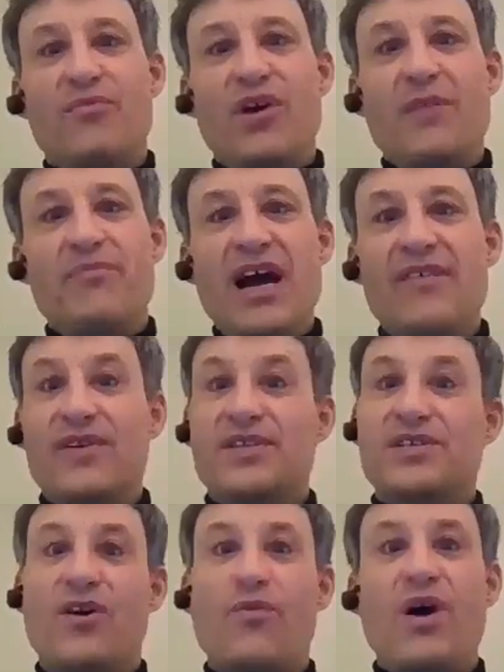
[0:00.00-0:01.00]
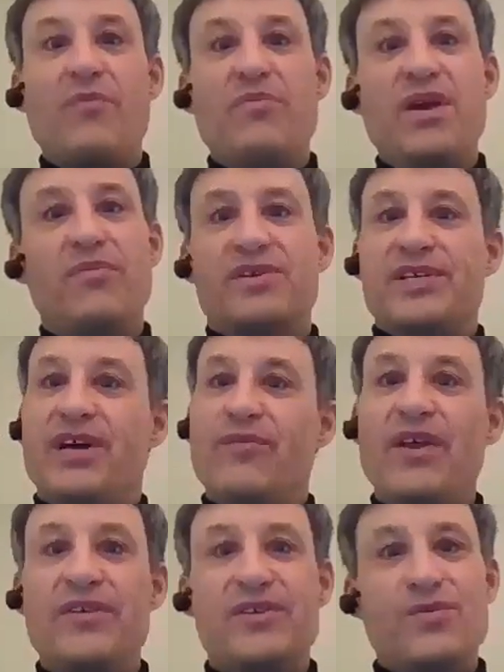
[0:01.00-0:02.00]
Bob Baffert. So while people are saying,
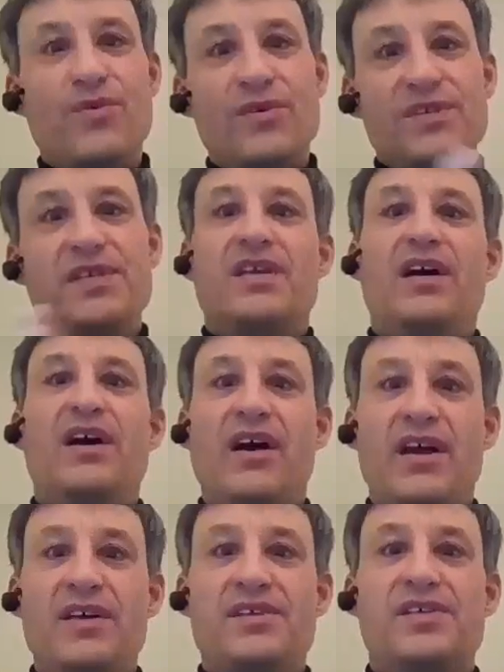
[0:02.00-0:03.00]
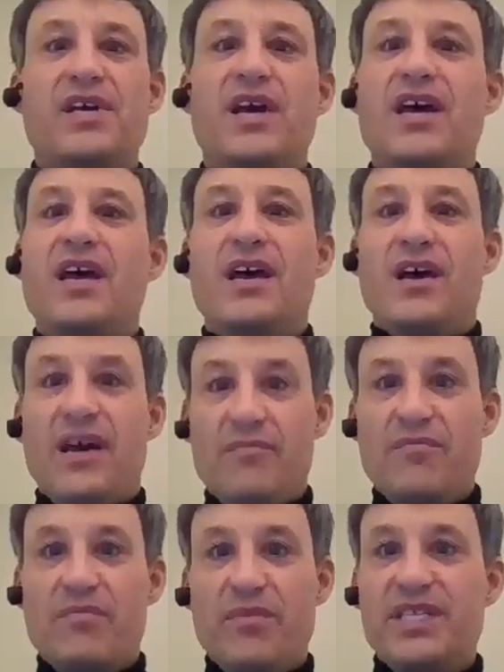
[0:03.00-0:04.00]
well, this horse is
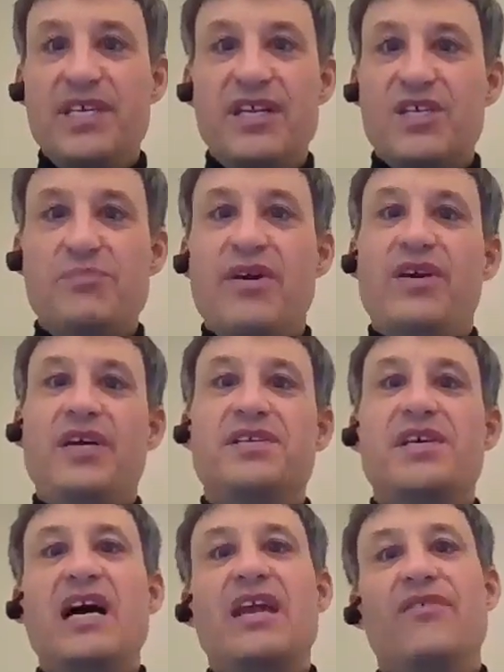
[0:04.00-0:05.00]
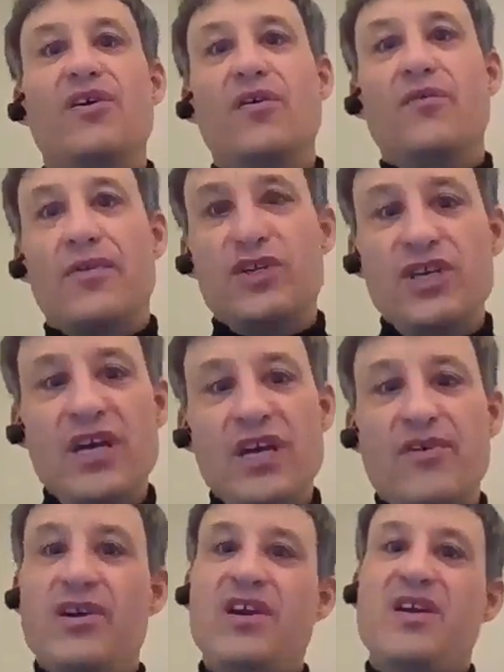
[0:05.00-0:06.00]
Medina Spirit, he's kind of an
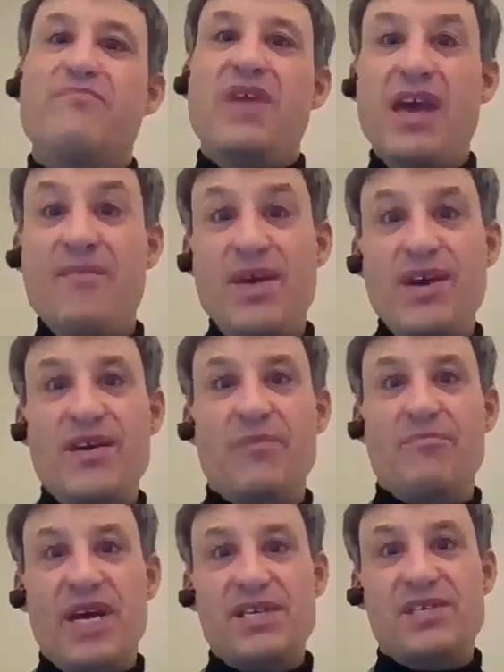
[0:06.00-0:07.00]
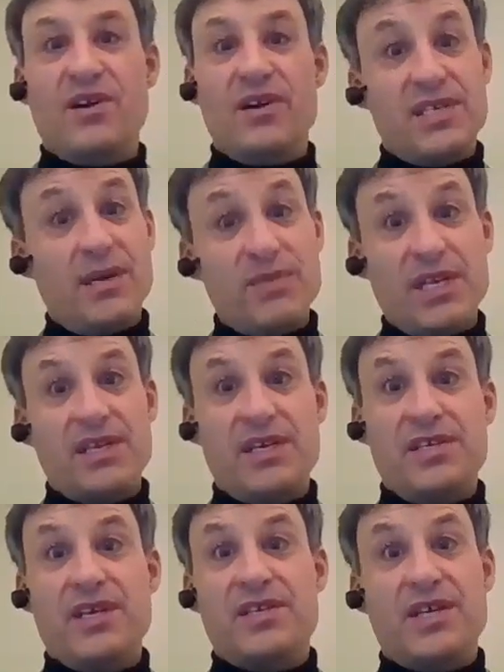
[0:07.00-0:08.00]
overachiever. He may be, based on some
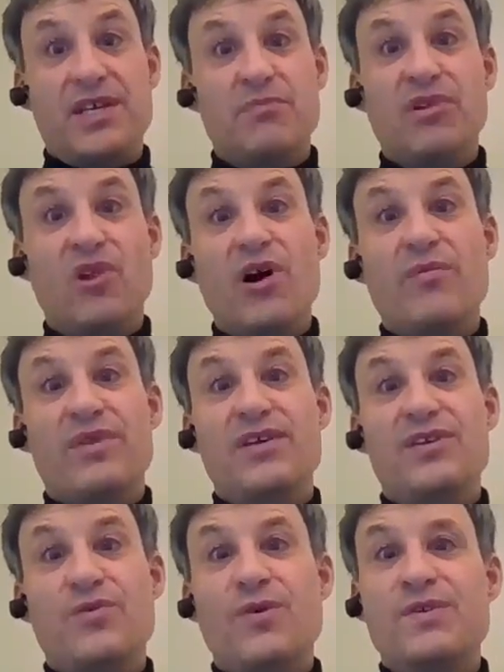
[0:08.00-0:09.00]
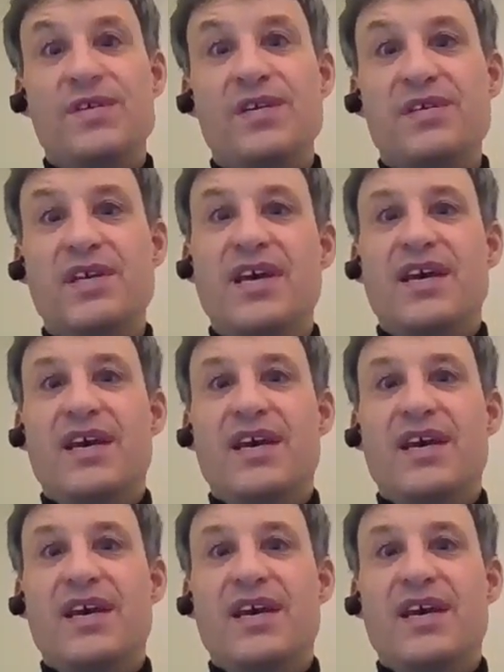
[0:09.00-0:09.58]
statistics, doesn't belong with these horses.